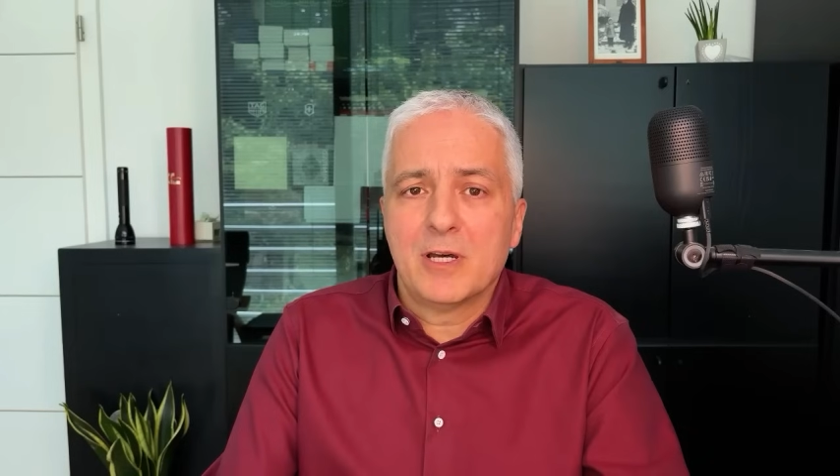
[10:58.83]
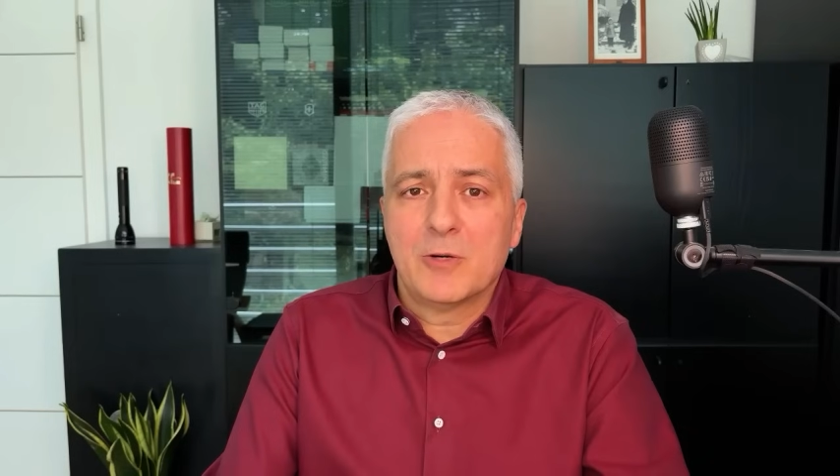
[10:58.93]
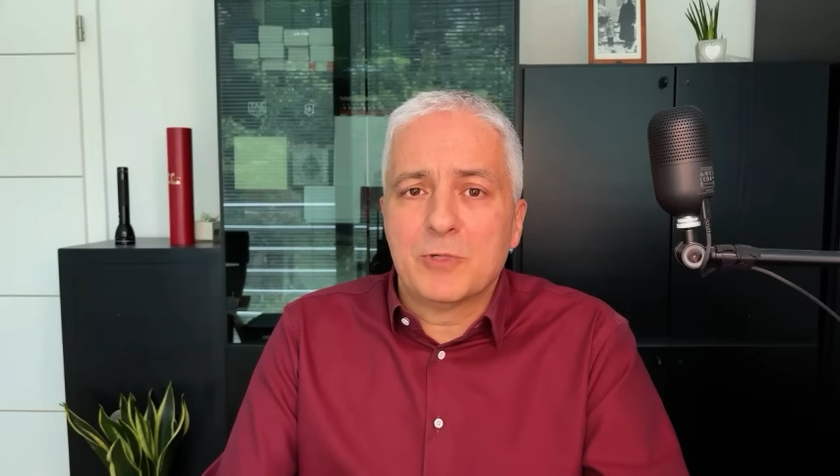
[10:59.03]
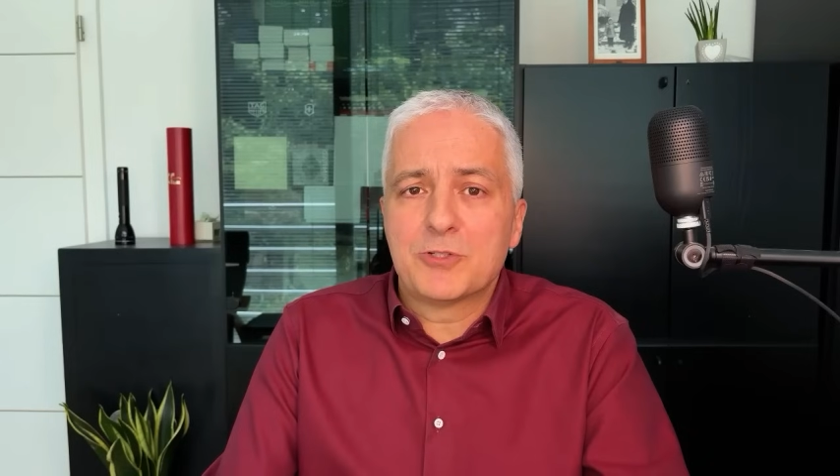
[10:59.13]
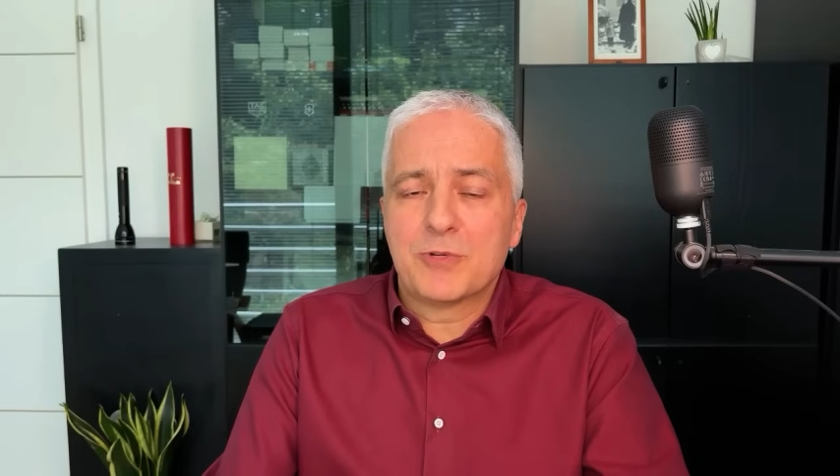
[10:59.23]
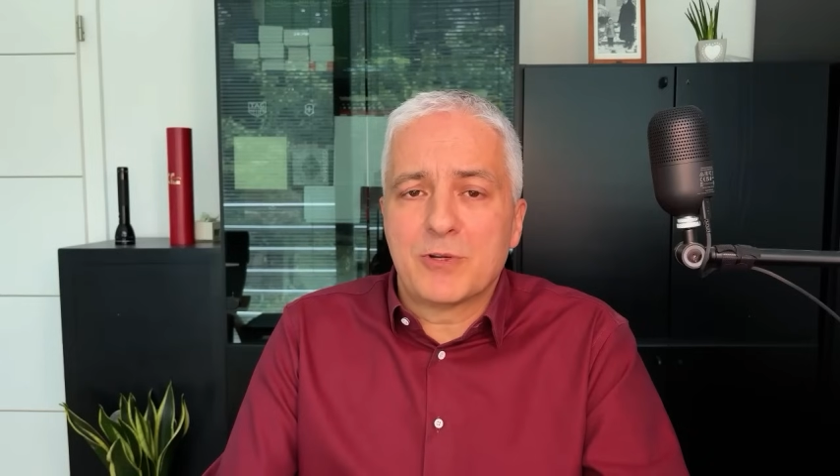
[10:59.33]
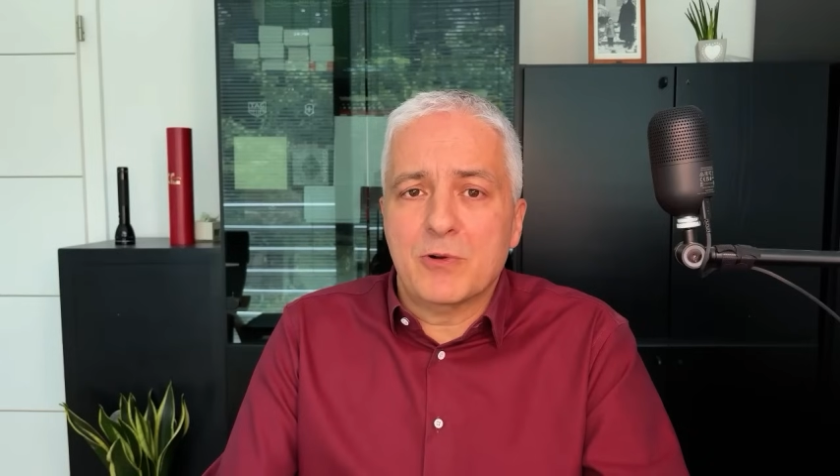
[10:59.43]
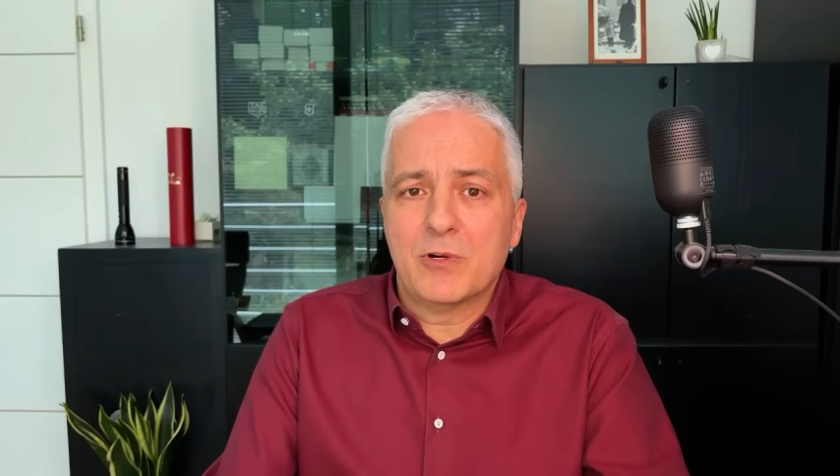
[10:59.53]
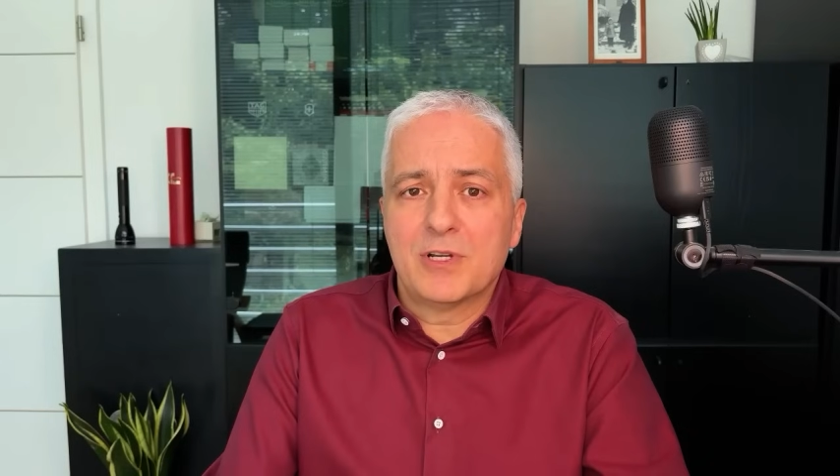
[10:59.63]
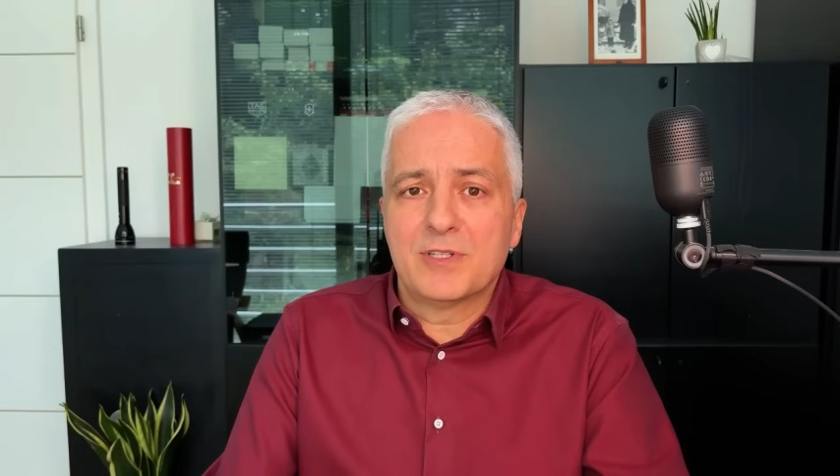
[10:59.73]
which
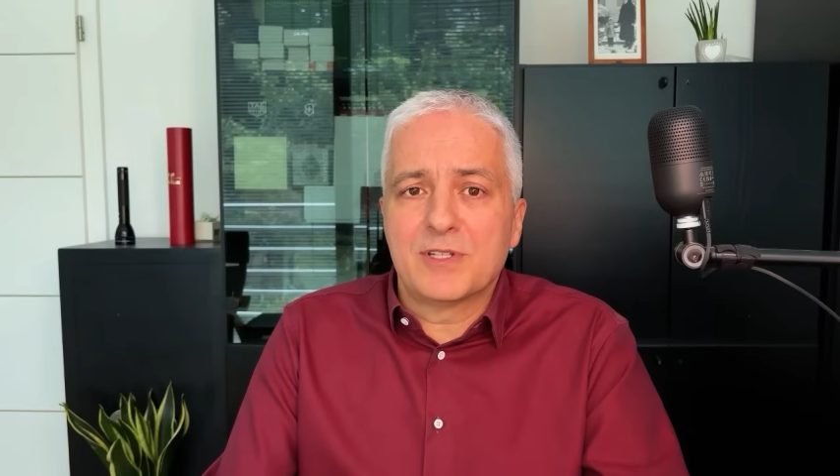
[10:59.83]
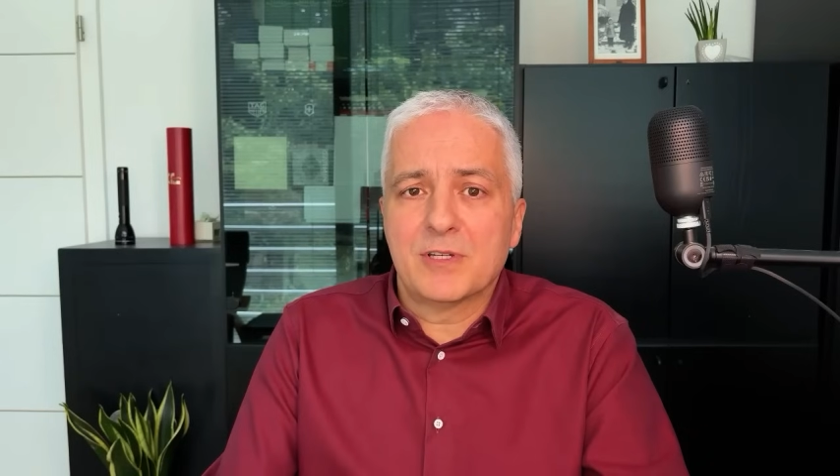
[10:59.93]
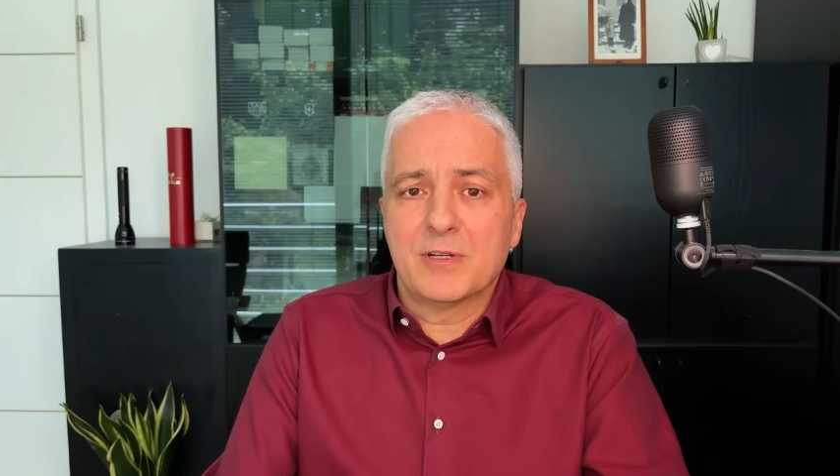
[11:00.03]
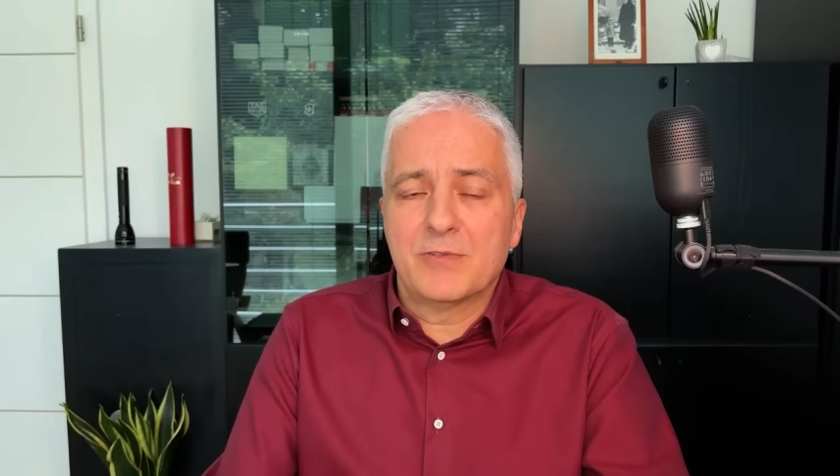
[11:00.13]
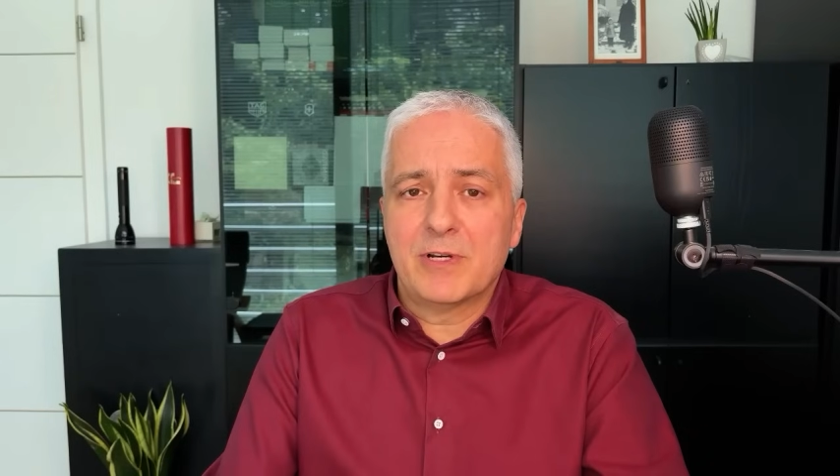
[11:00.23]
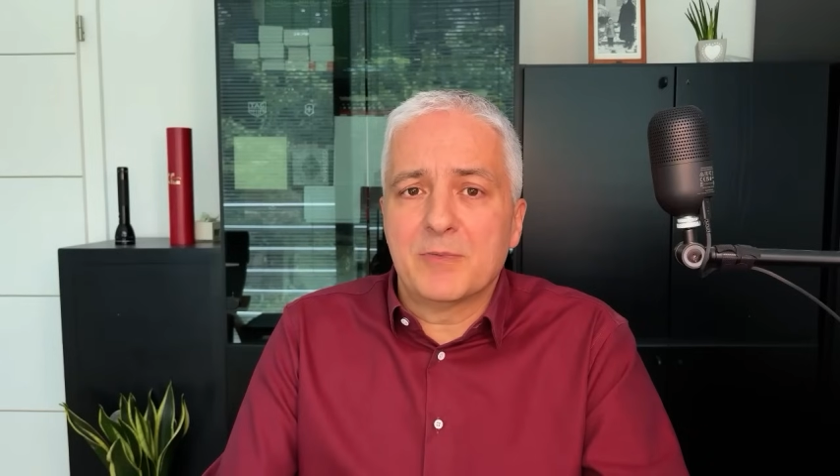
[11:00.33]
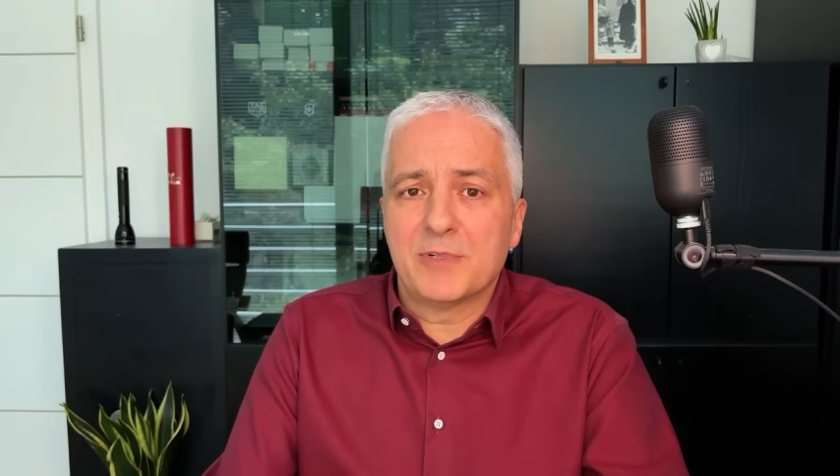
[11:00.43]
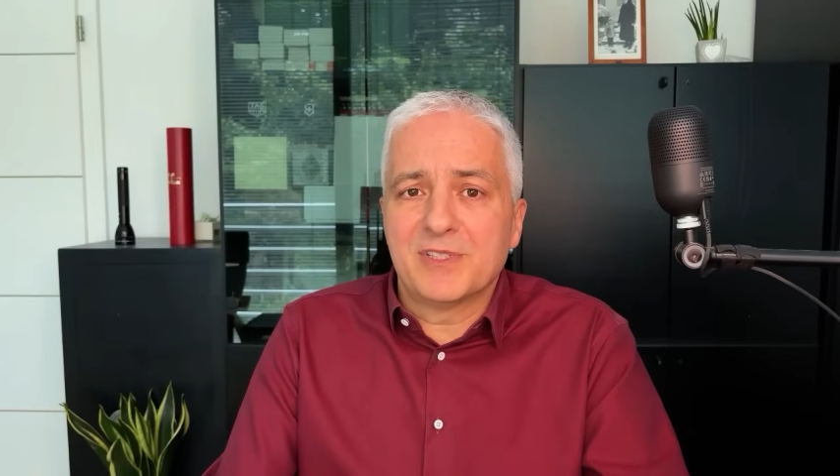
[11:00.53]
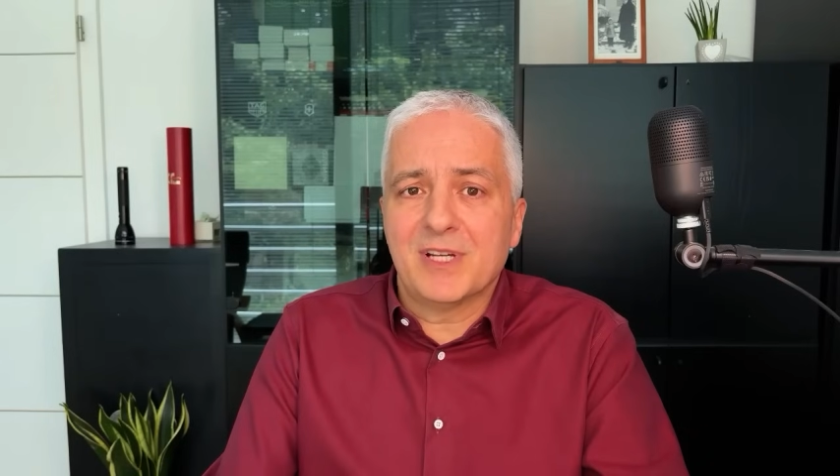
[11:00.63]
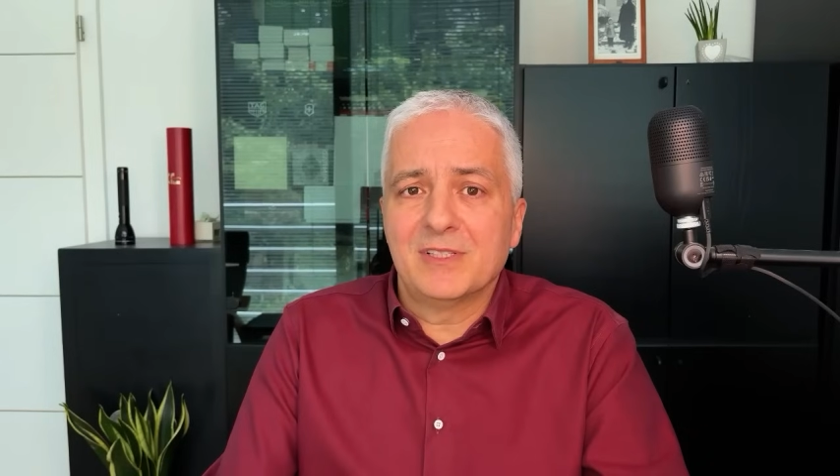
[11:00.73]
records very
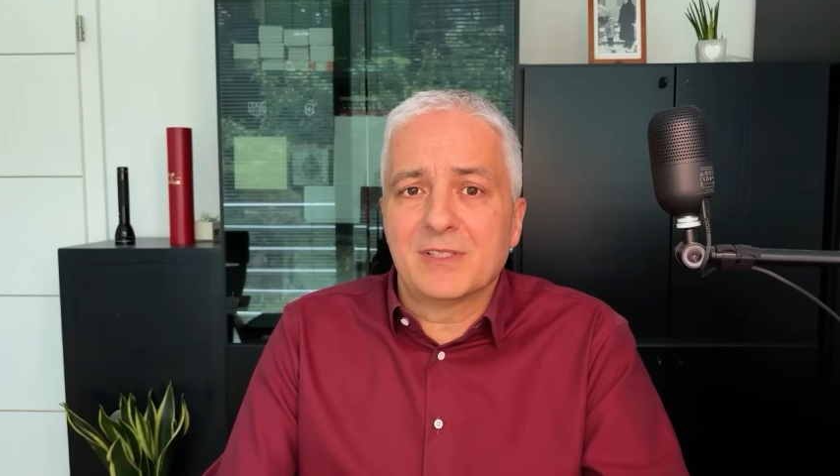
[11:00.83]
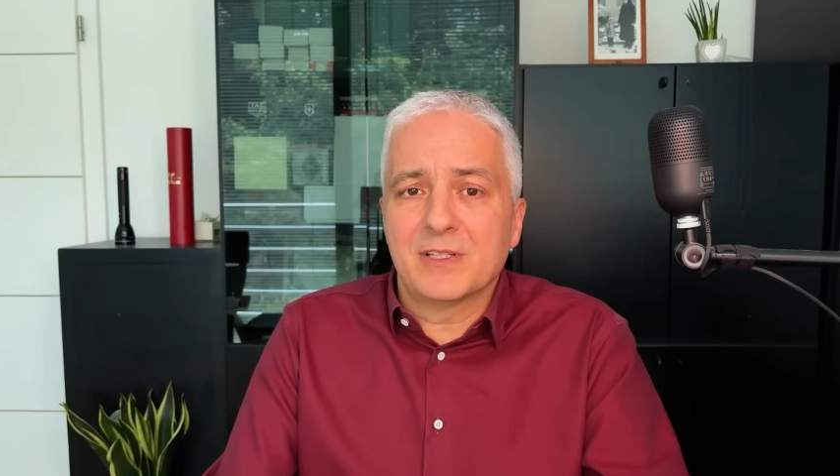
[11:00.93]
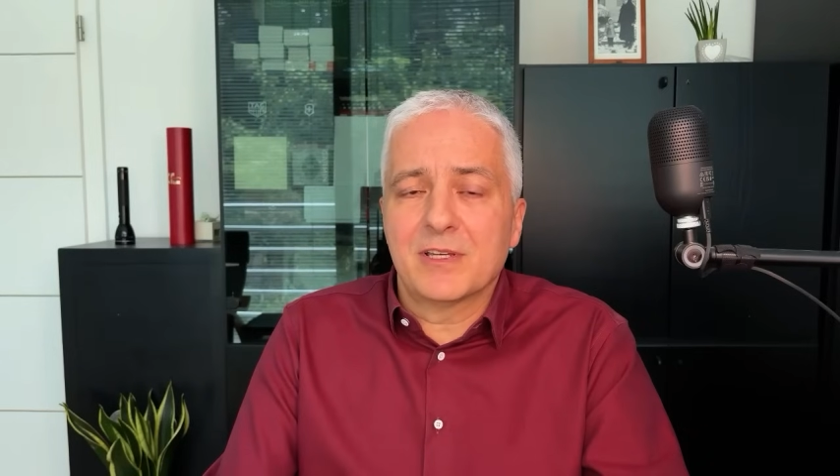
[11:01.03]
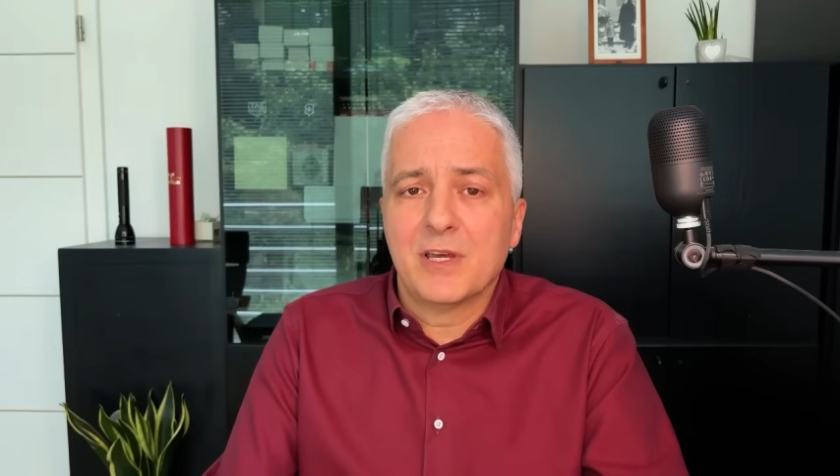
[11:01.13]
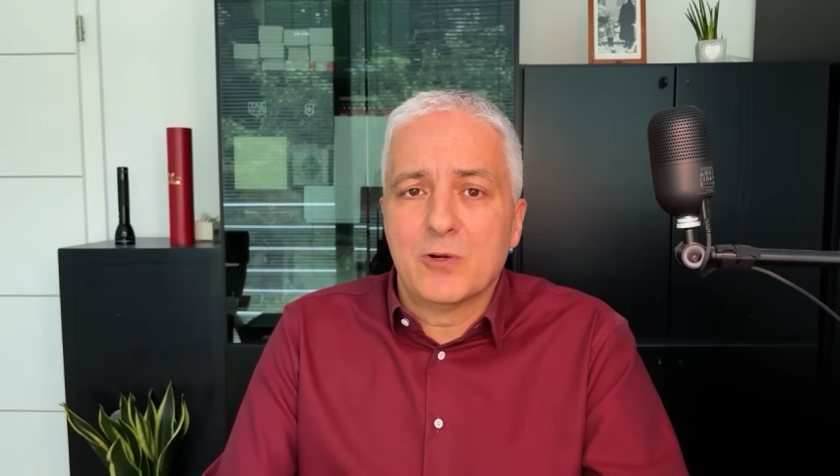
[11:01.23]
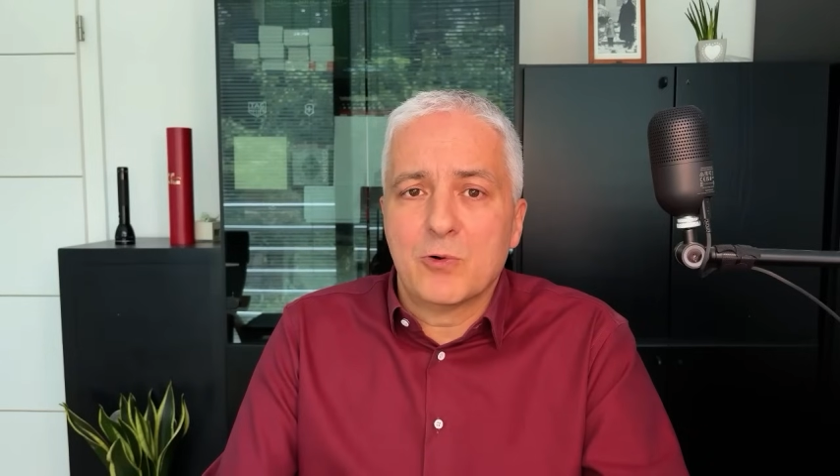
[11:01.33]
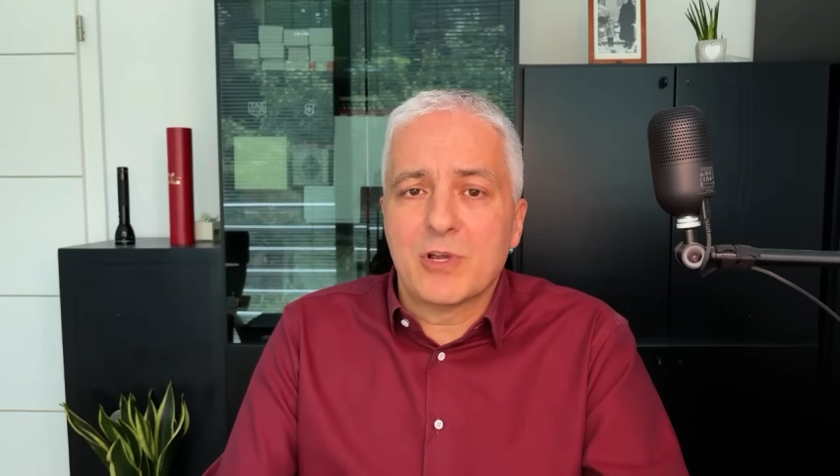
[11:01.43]
precisely